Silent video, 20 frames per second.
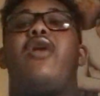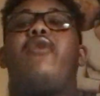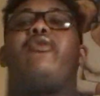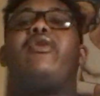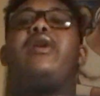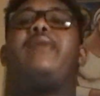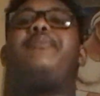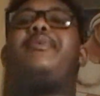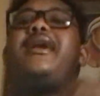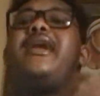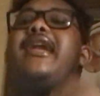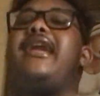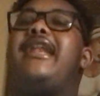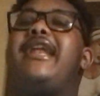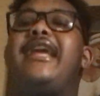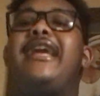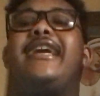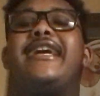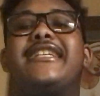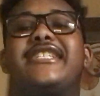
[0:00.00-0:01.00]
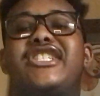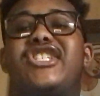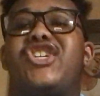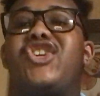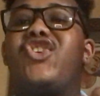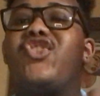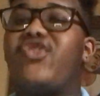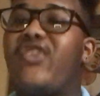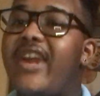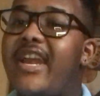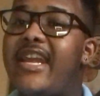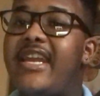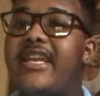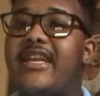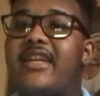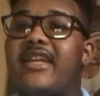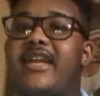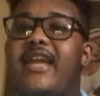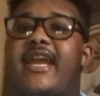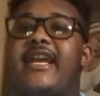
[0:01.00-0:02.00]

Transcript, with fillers: Repeating is great,